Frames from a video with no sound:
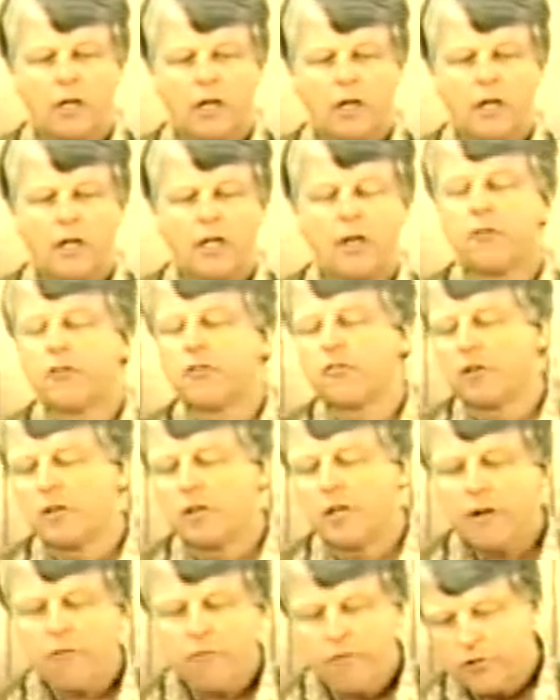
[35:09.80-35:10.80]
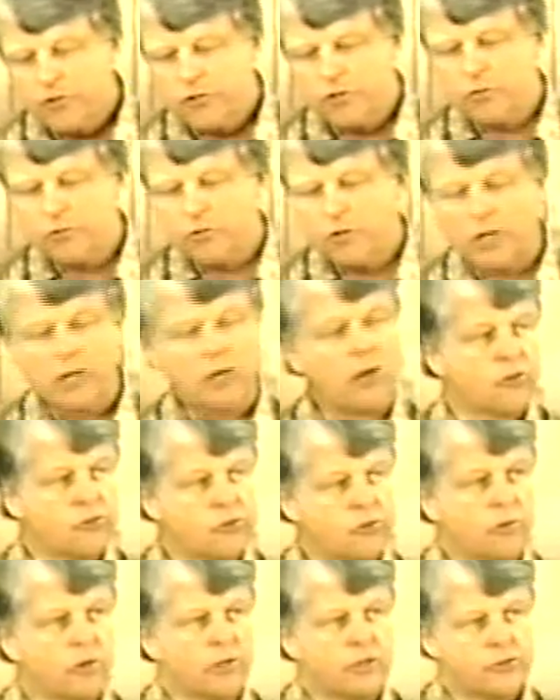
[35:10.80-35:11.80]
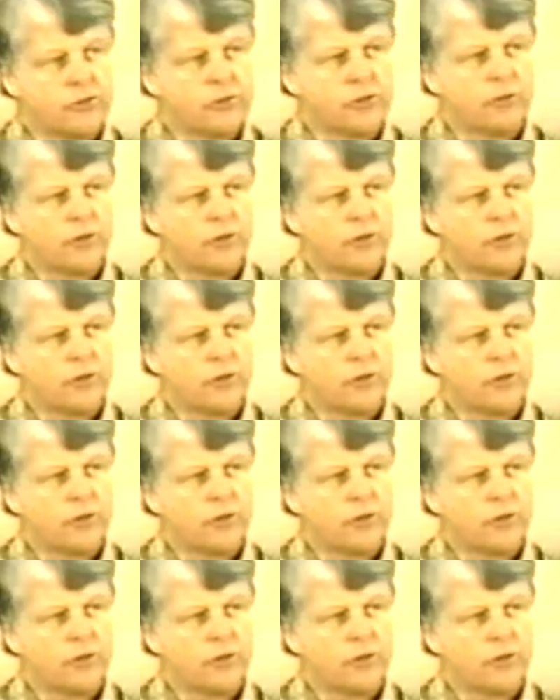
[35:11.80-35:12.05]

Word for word: If it's a love issue, a cultural issue,